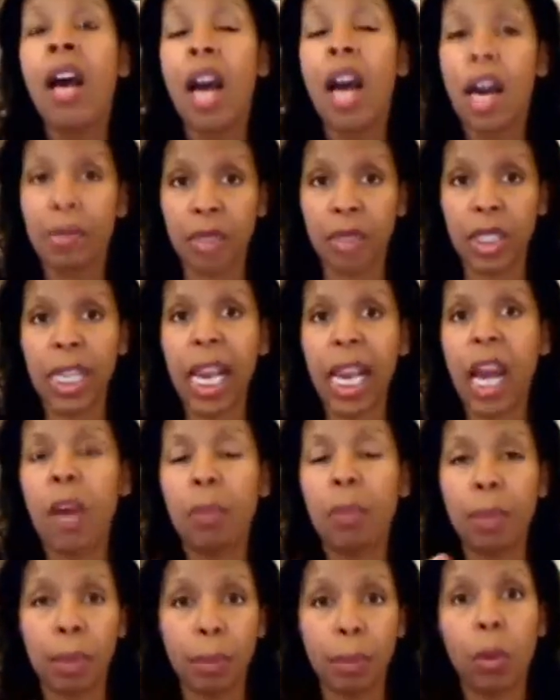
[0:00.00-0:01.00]
Up to now,
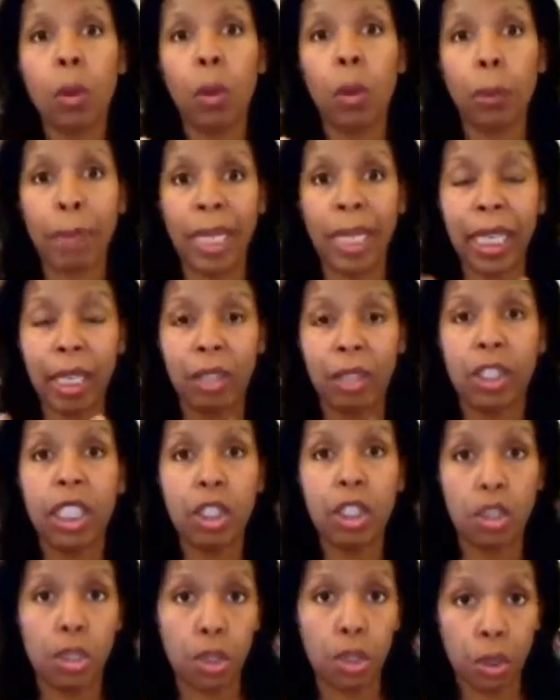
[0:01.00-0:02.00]
people were paired
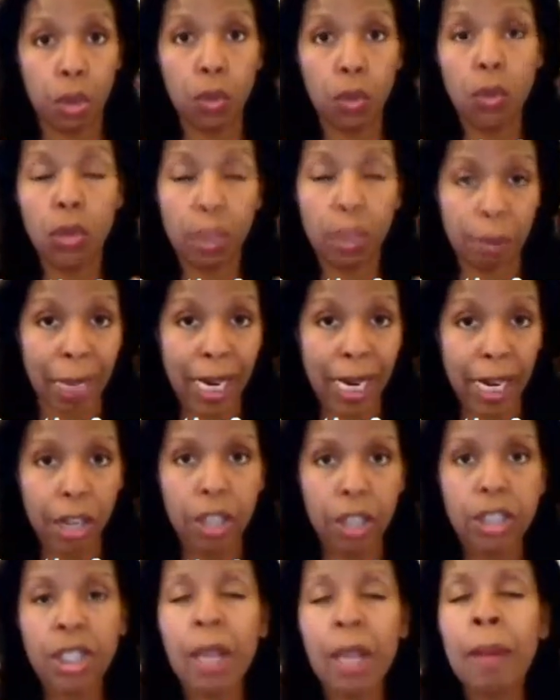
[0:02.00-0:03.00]
in
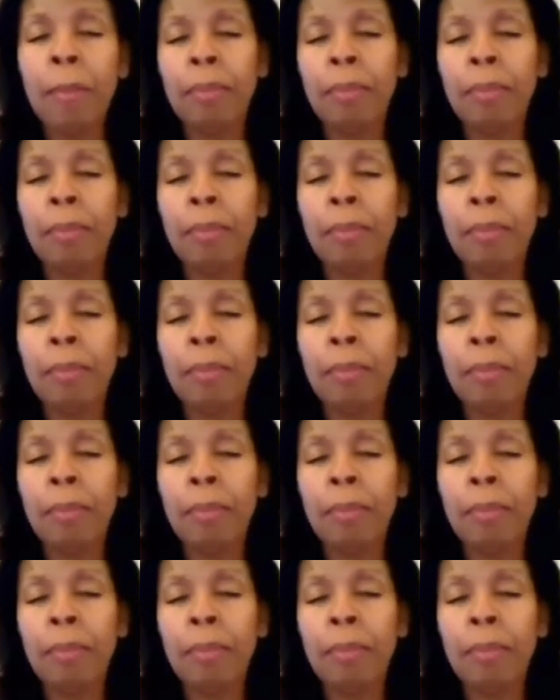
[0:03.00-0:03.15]
pairs,